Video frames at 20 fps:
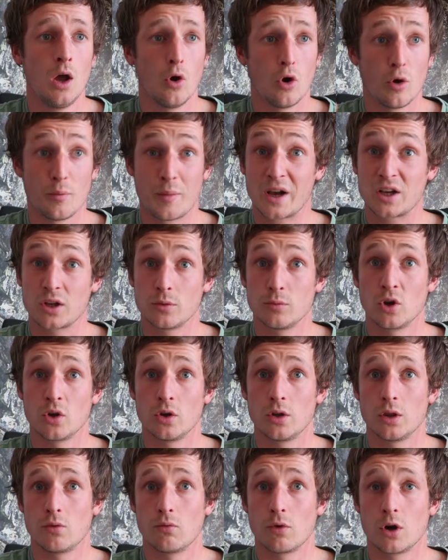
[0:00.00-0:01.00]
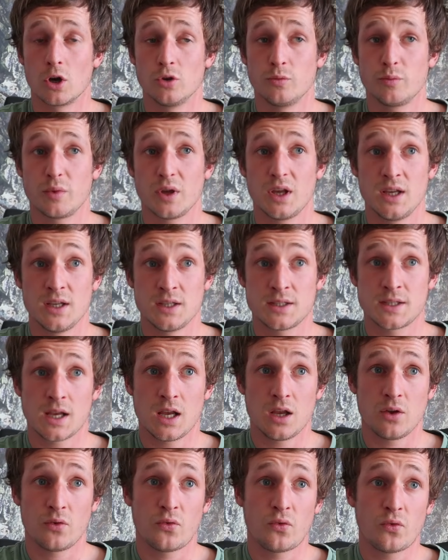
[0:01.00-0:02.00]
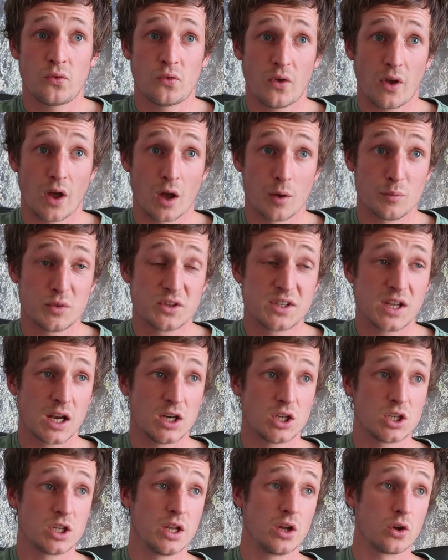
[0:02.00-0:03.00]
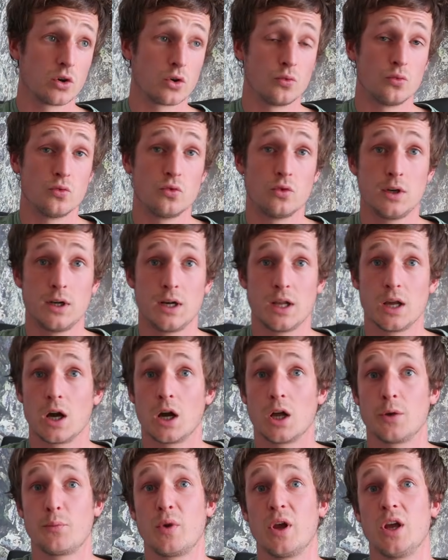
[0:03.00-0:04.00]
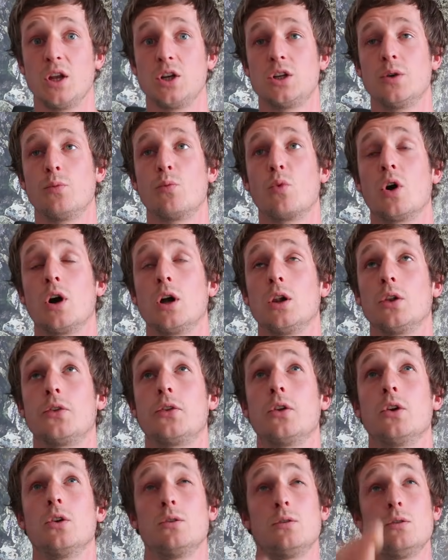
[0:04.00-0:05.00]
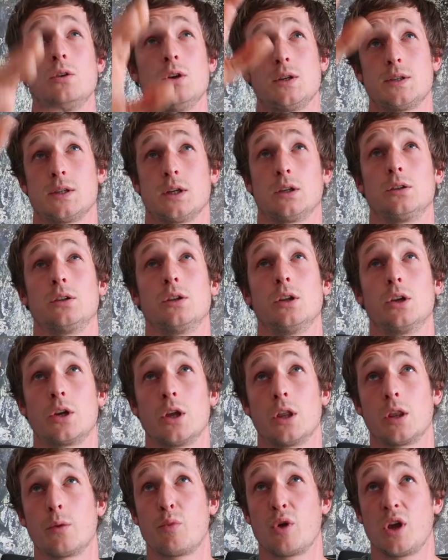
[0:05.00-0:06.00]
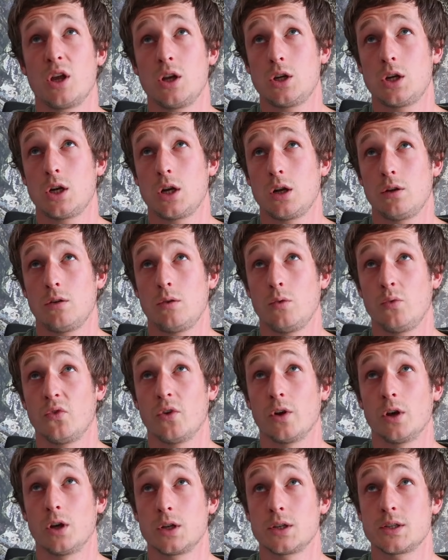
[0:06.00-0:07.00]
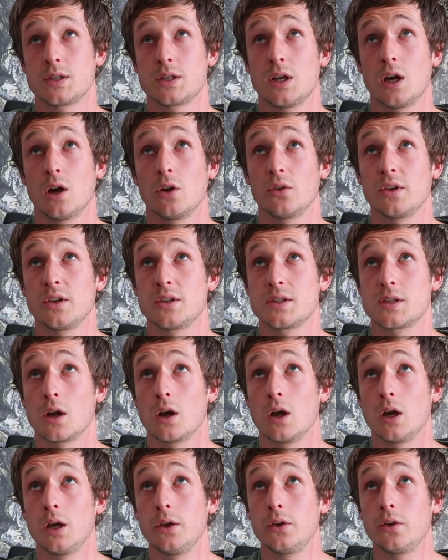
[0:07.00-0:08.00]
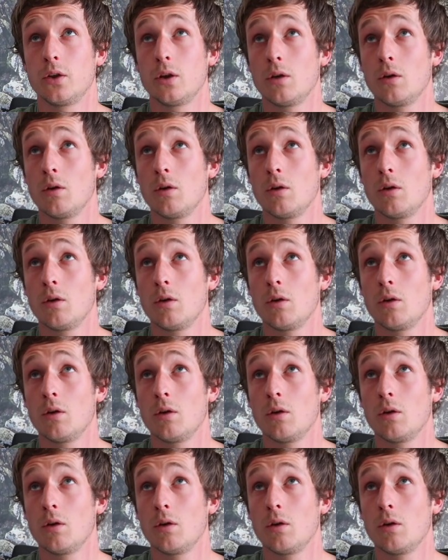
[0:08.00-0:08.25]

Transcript: or backup knot in the rope, is if I'm potentially on a really hard pitch, and what I'll do is I'll look at the pitch first, I'll decide